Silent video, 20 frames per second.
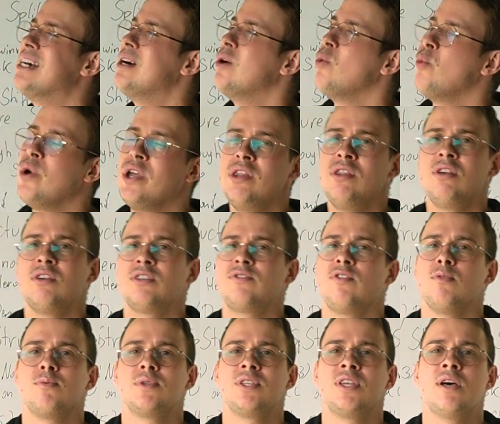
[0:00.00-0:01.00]
winners
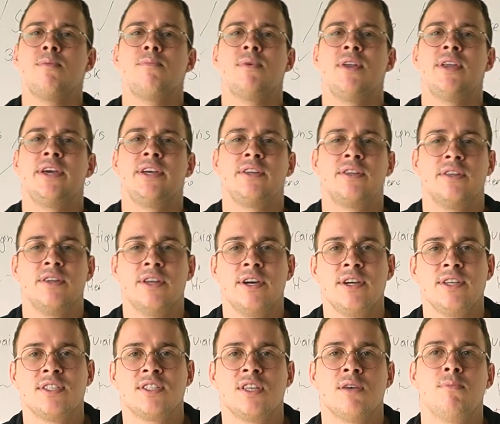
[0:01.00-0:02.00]
from summer, like the
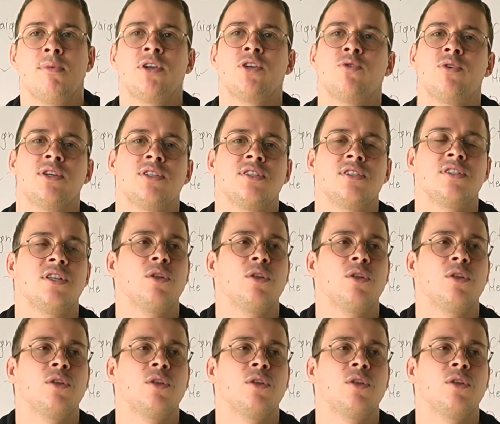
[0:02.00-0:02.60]
nice summer dresses